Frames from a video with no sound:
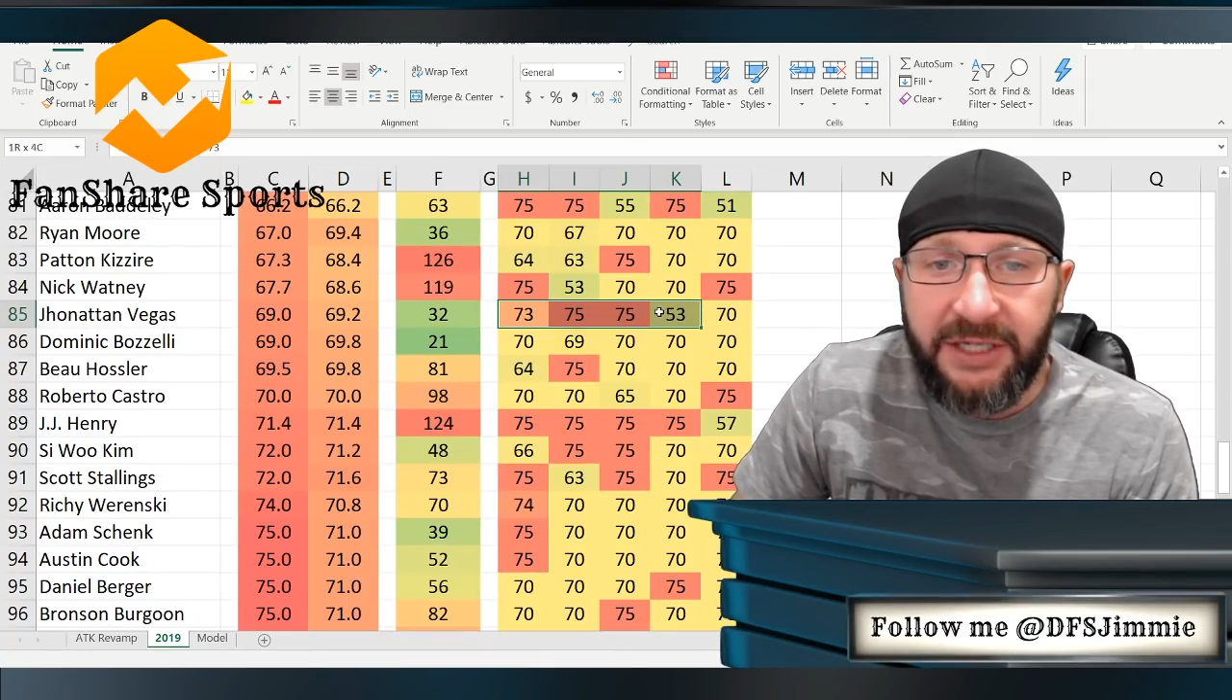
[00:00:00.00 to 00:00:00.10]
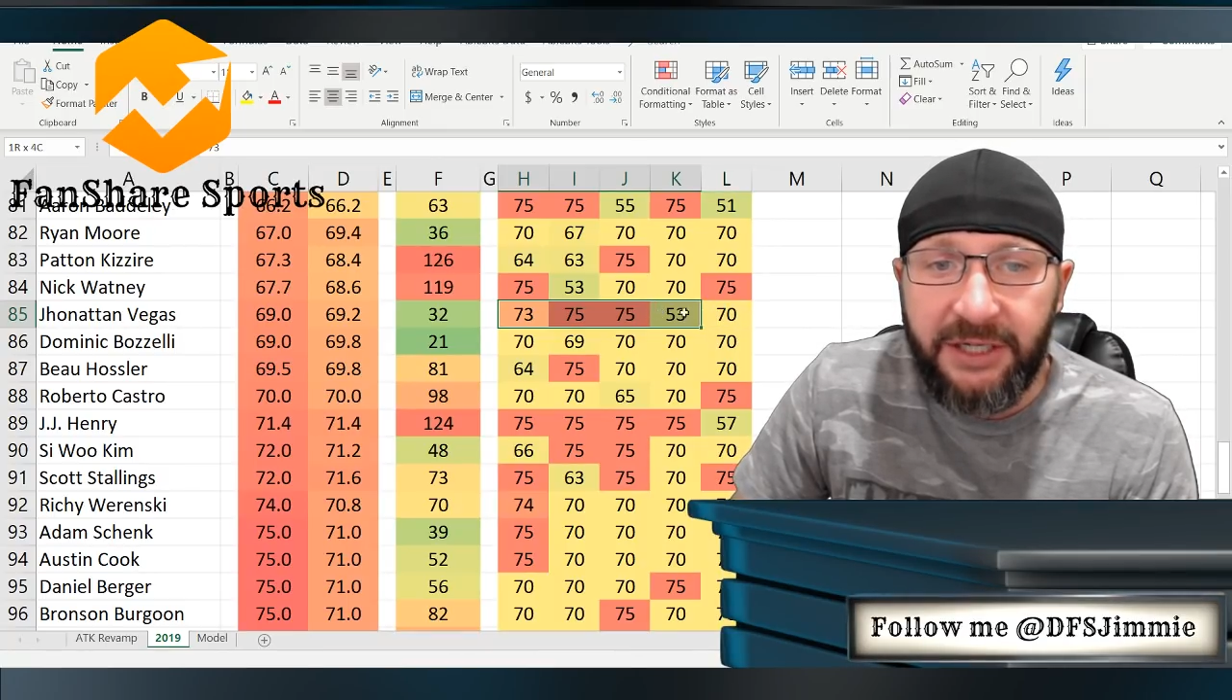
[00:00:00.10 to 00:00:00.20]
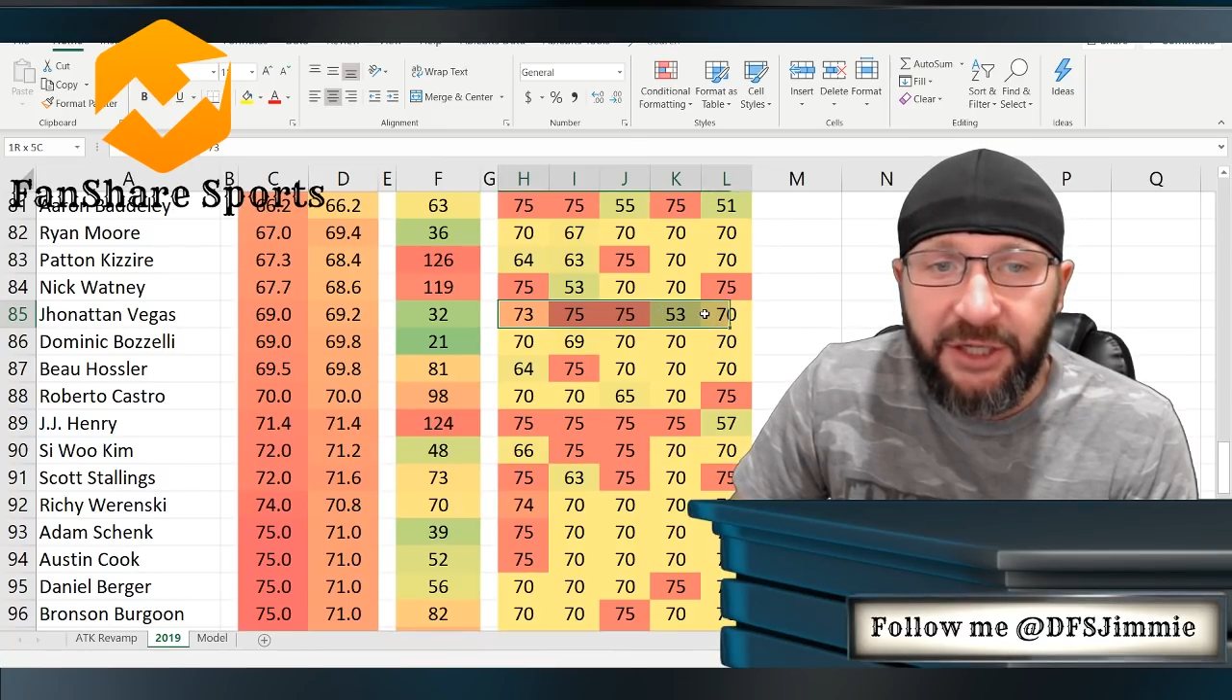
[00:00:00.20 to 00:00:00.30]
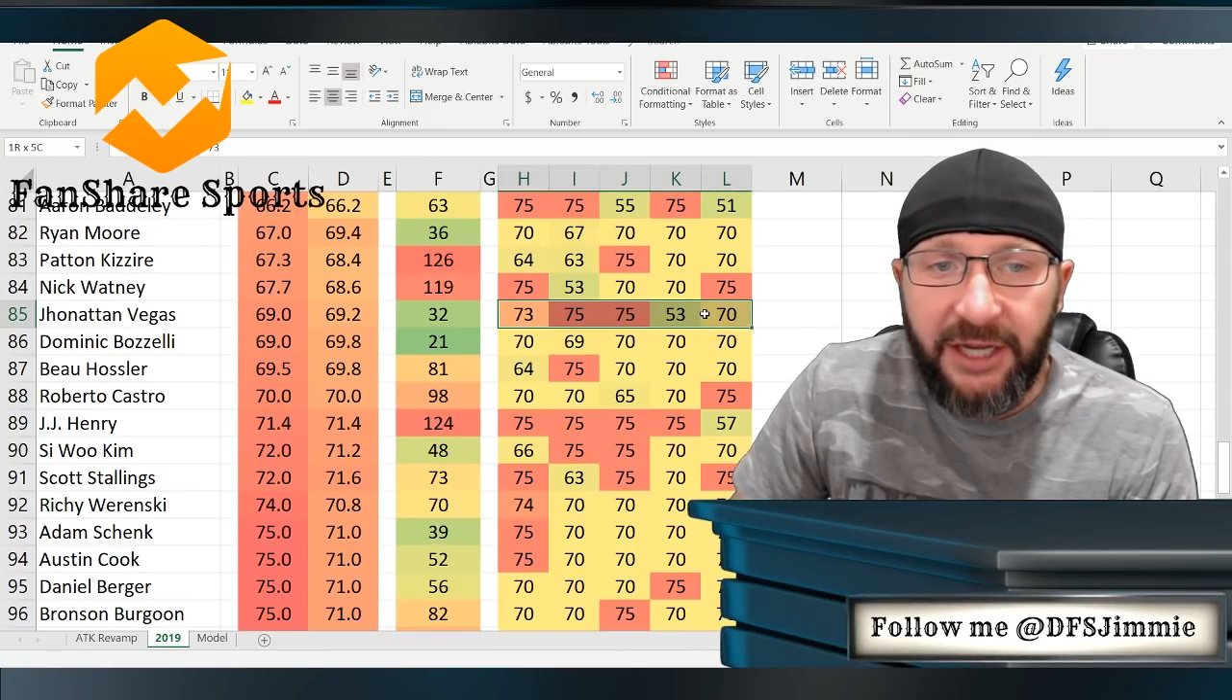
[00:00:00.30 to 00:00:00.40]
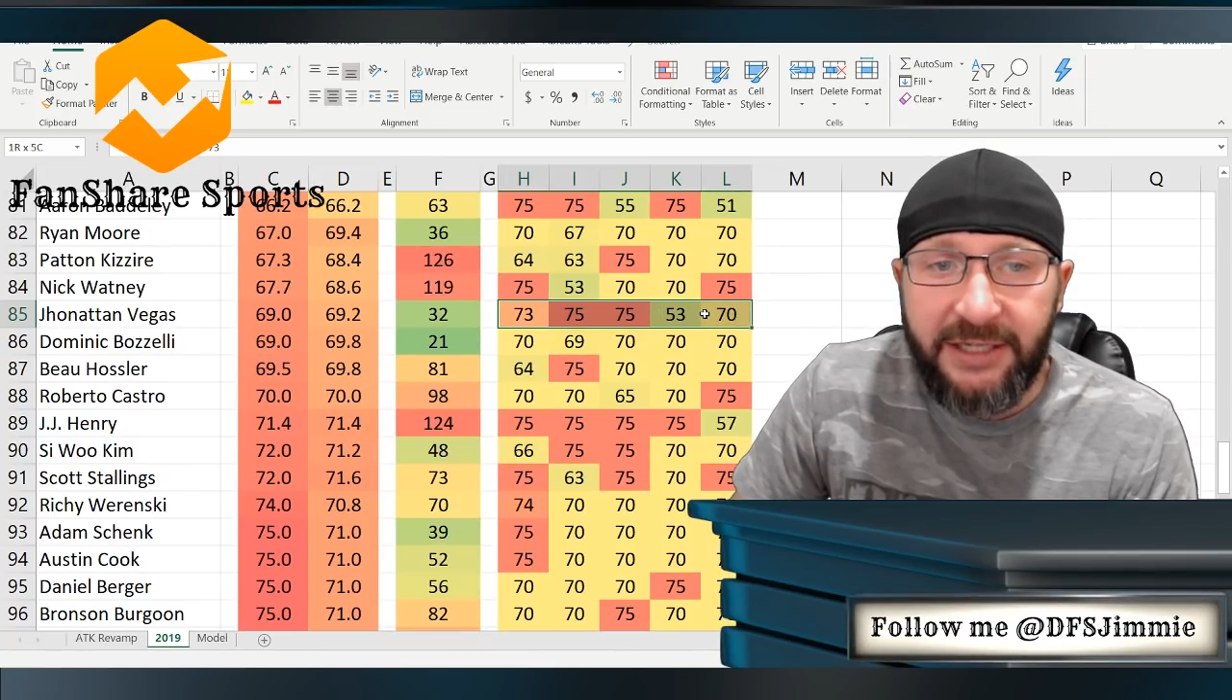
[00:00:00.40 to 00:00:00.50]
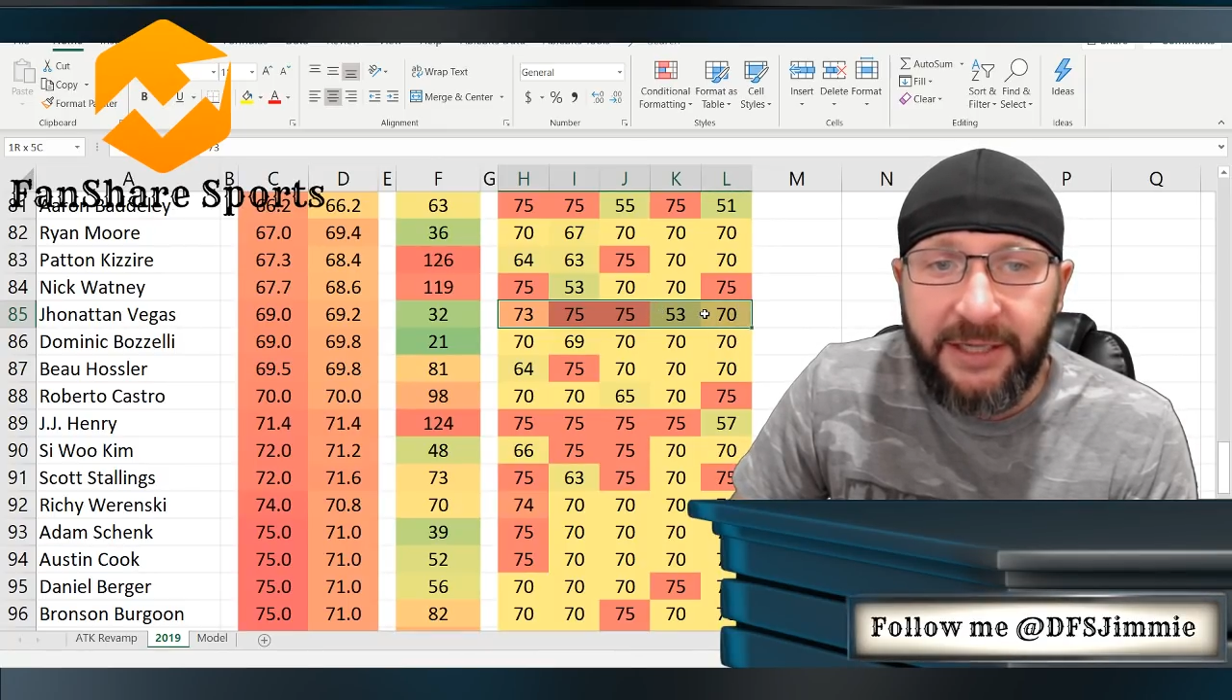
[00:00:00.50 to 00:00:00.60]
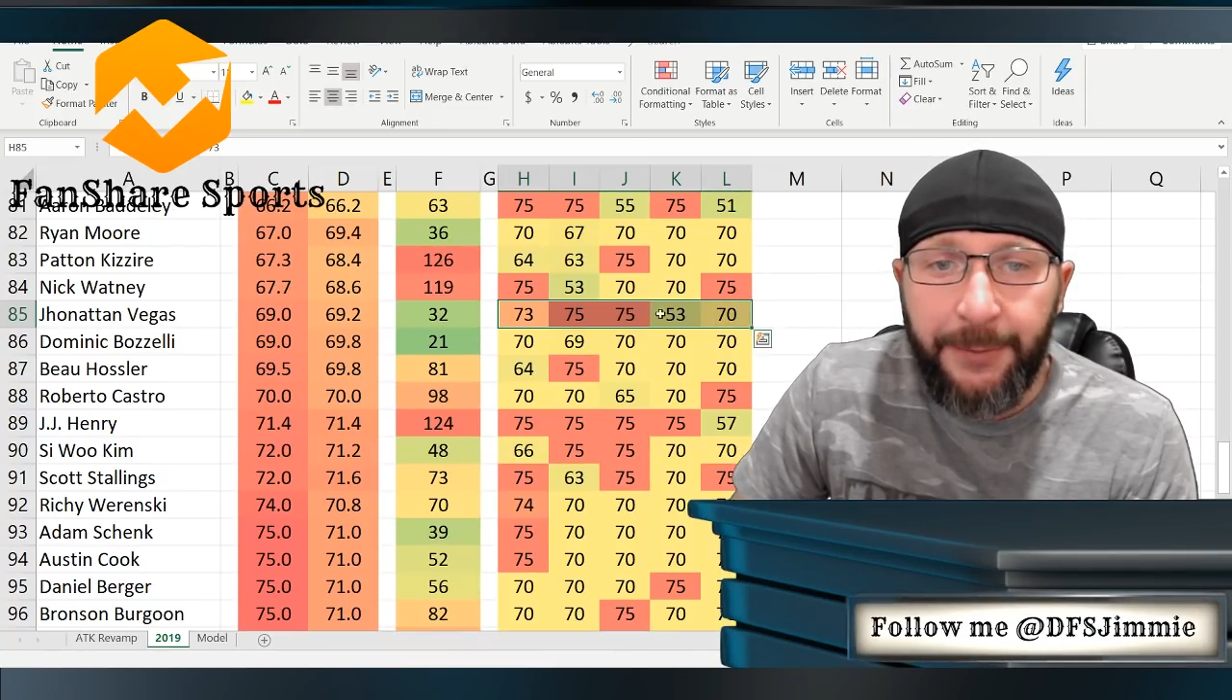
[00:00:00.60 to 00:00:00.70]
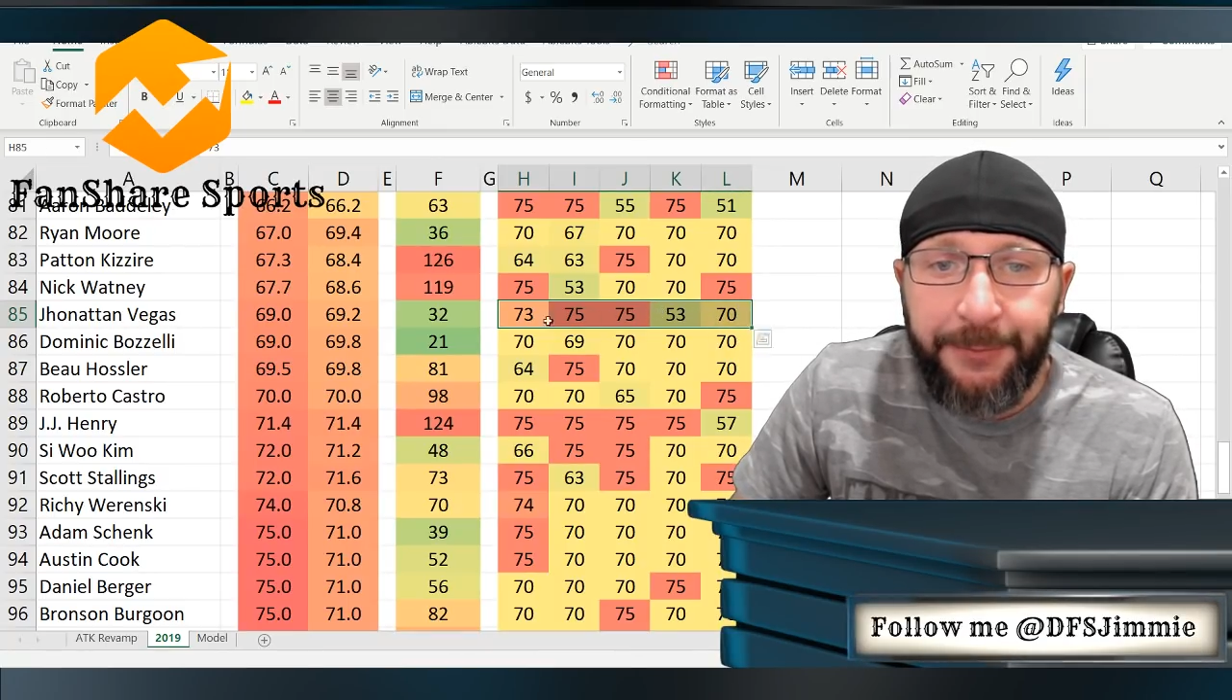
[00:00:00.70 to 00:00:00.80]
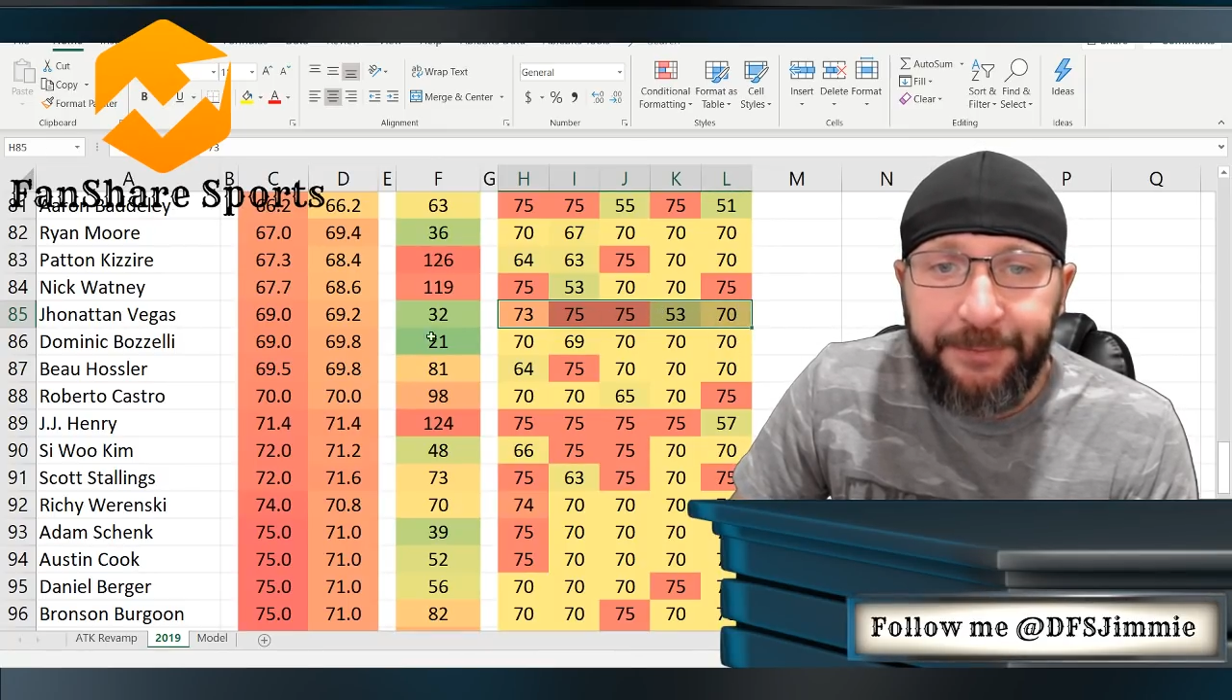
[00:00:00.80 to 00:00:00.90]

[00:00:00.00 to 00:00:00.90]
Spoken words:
suggest.